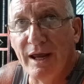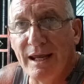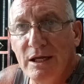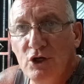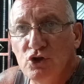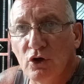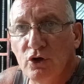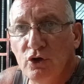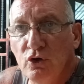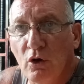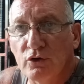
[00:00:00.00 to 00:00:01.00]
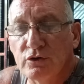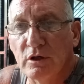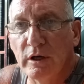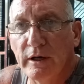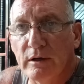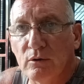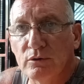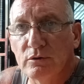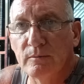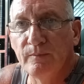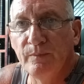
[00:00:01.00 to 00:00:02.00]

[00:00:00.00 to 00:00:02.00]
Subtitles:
age are not allowed